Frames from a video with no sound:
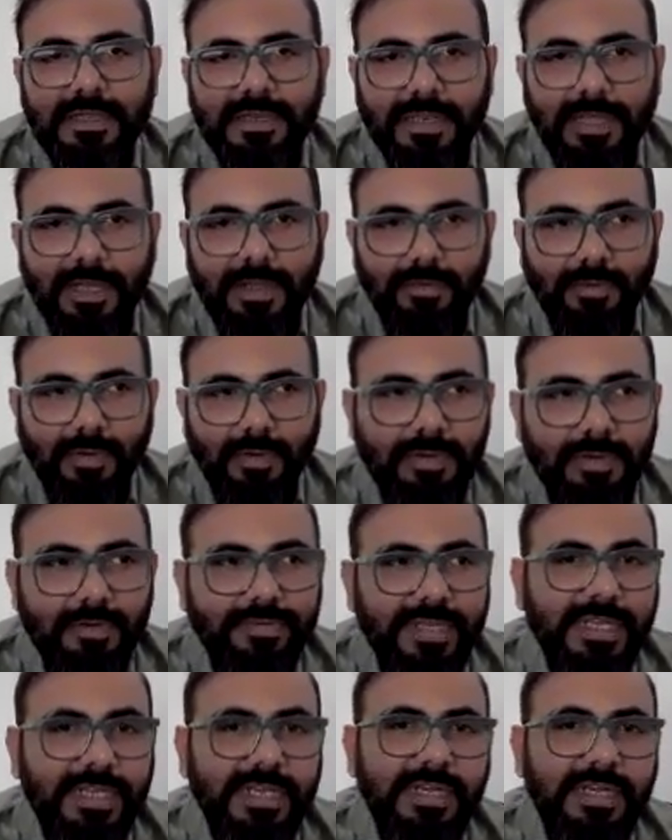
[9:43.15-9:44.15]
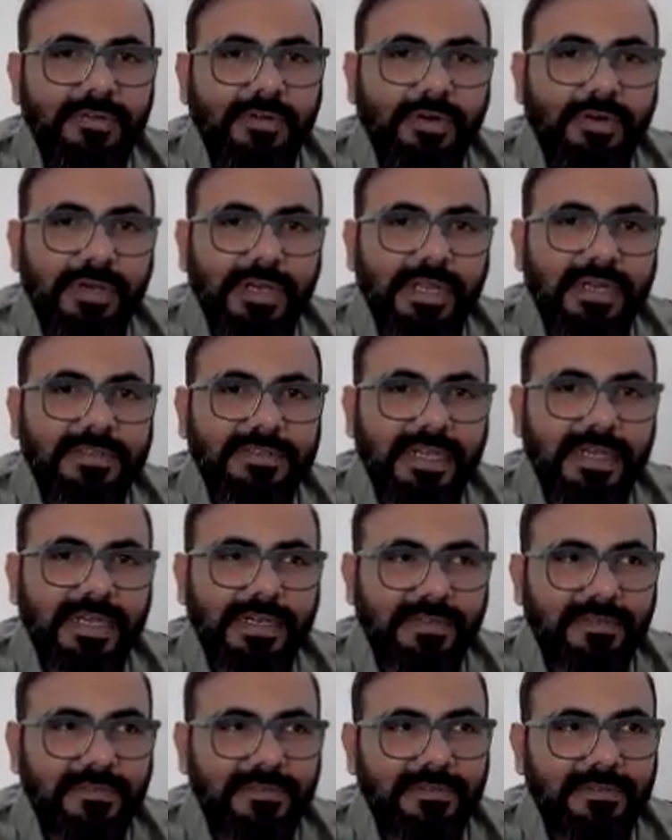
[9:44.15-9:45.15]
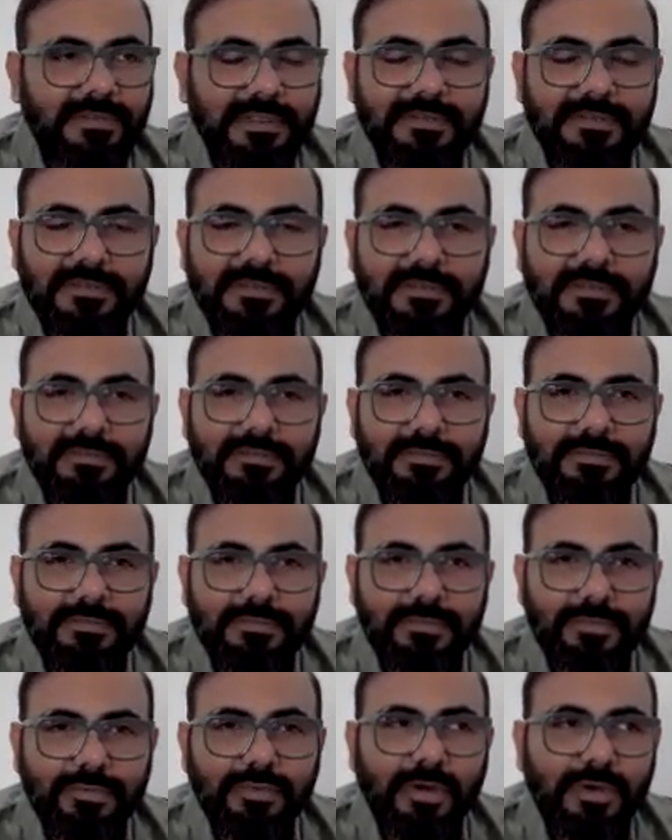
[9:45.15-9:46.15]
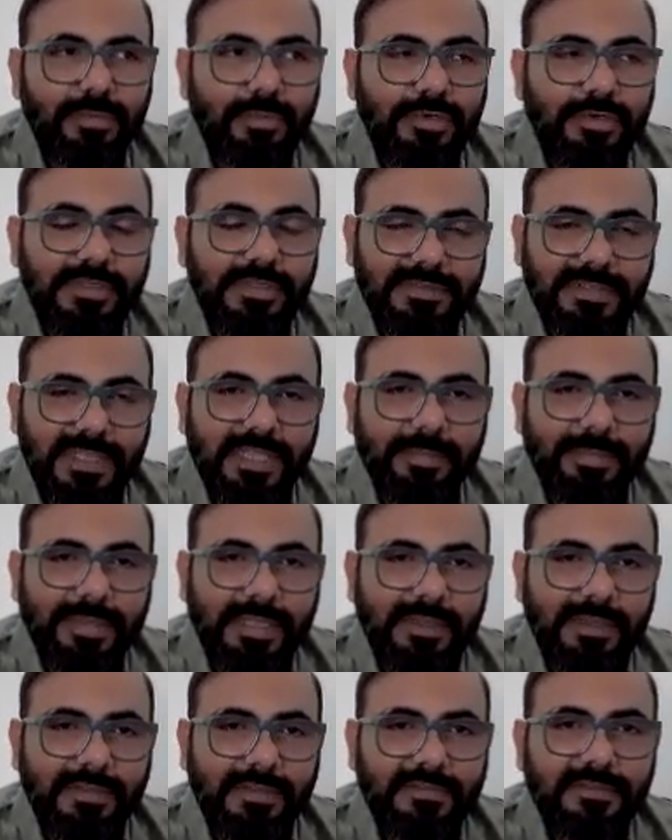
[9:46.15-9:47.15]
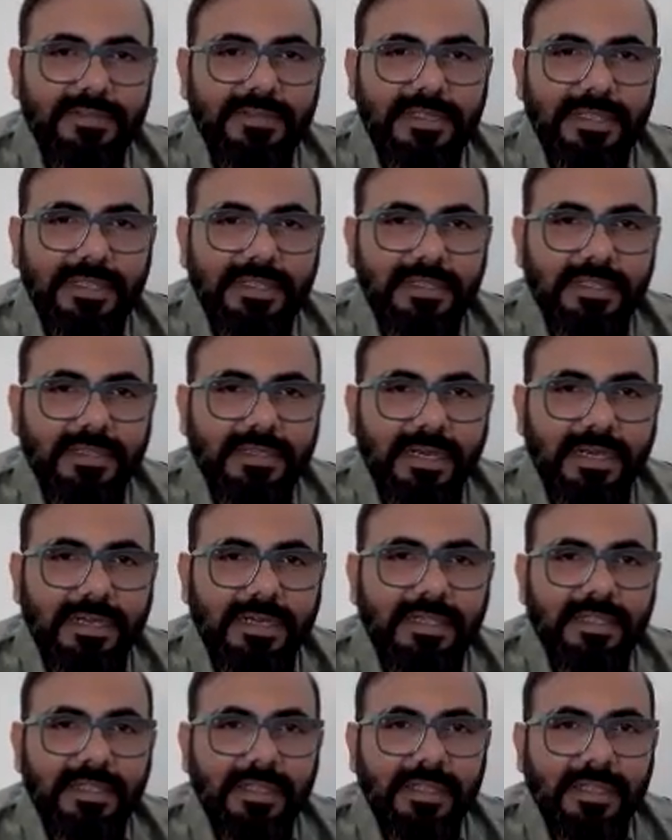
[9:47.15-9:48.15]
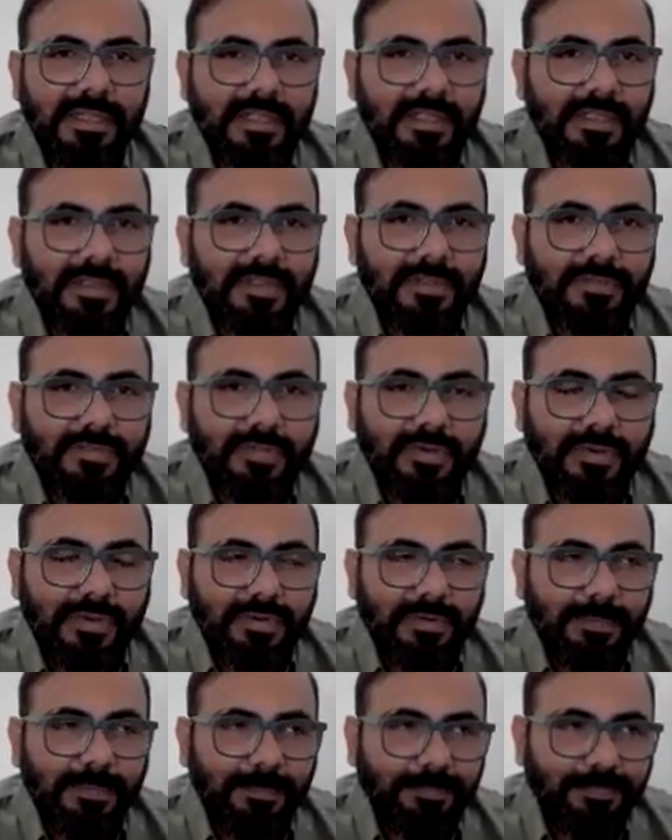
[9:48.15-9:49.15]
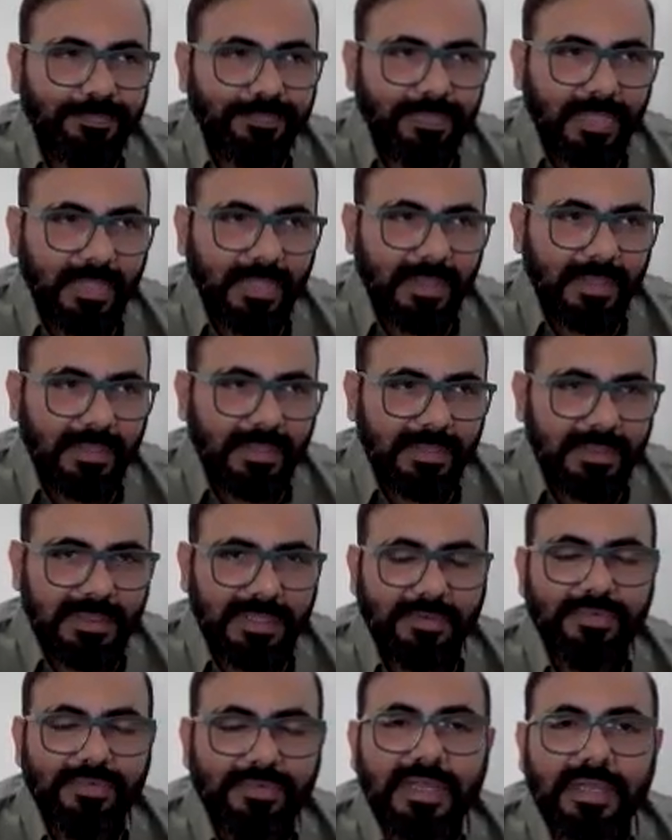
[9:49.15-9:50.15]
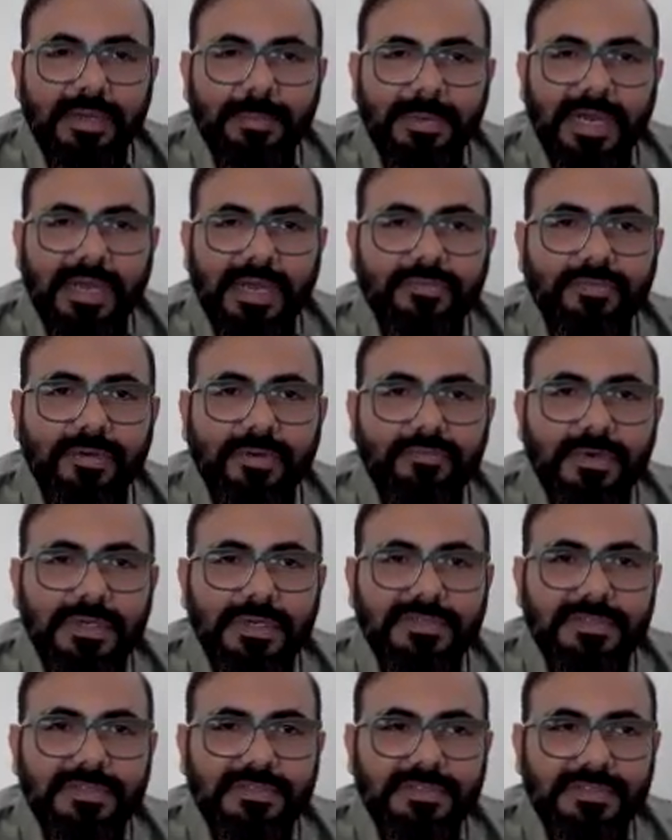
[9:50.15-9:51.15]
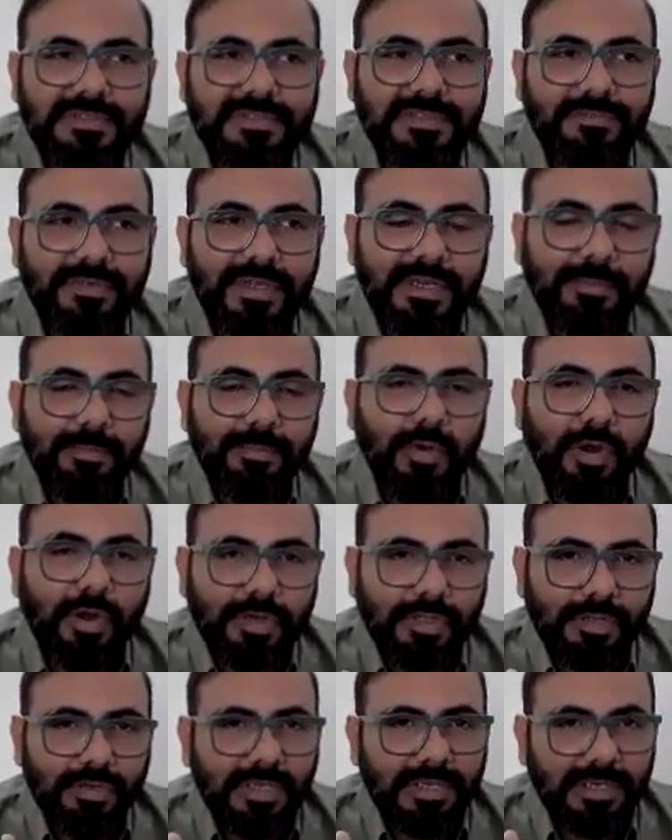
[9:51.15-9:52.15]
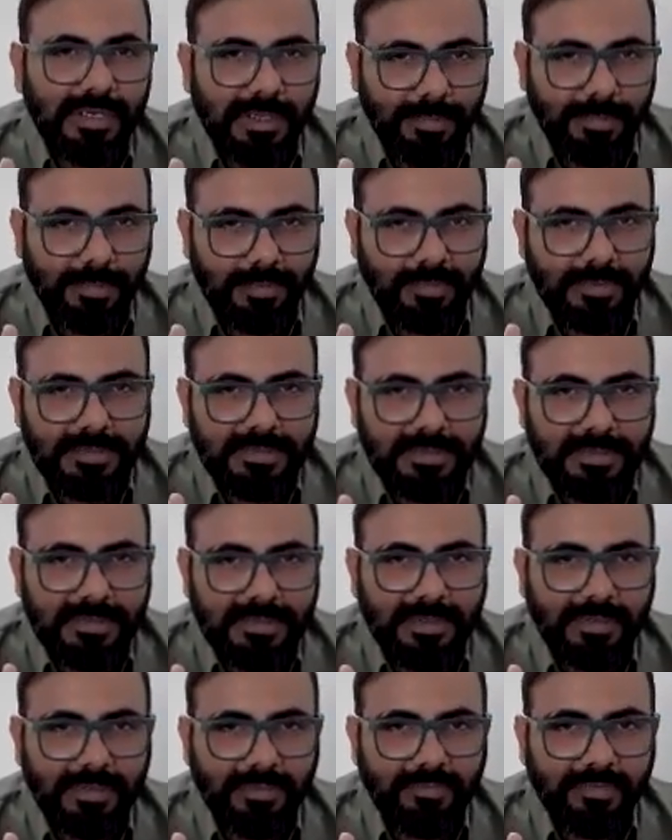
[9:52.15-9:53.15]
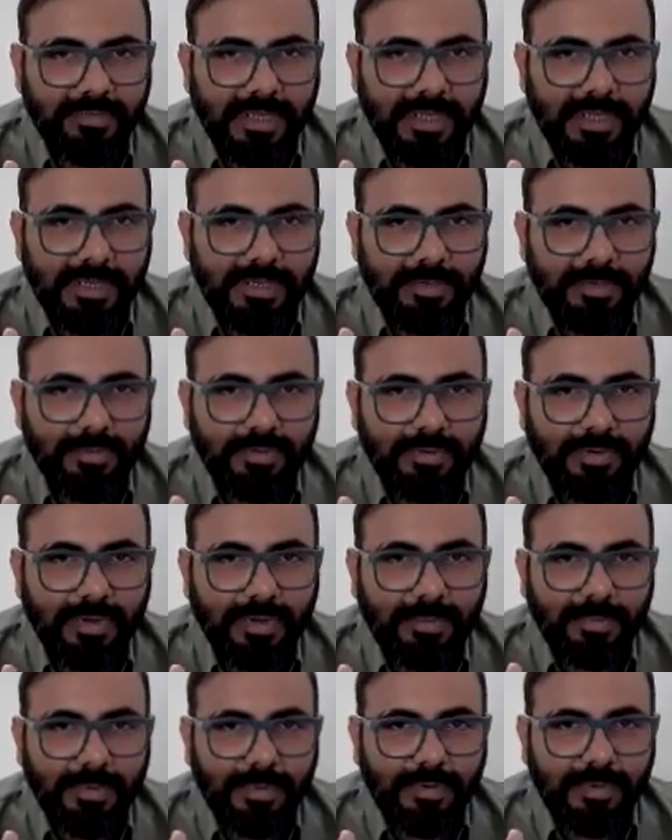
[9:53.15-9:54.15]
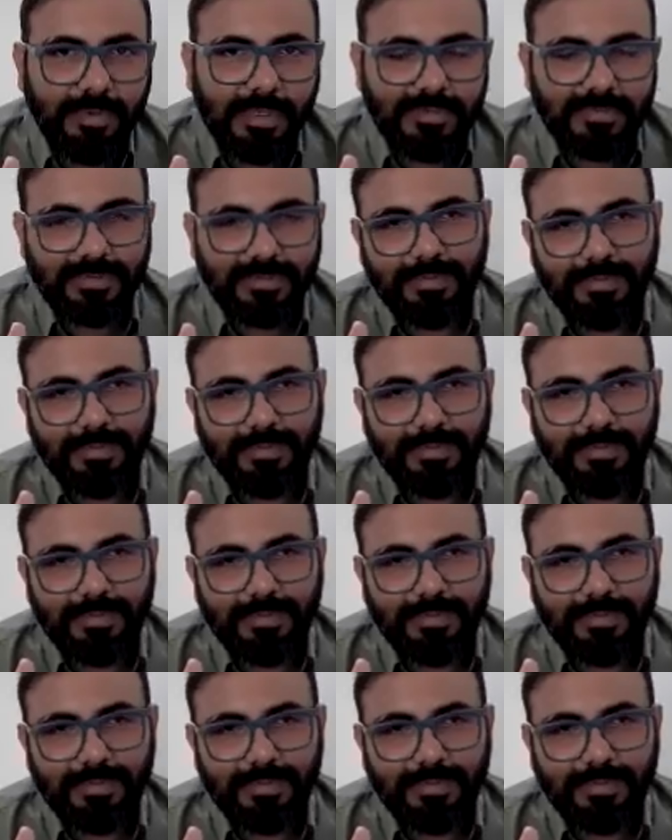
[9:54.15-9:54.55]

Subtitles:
Now, all we need on our side is to onboard is APIs, right? So the way our platform works is it's a very modular approach where you could onboard.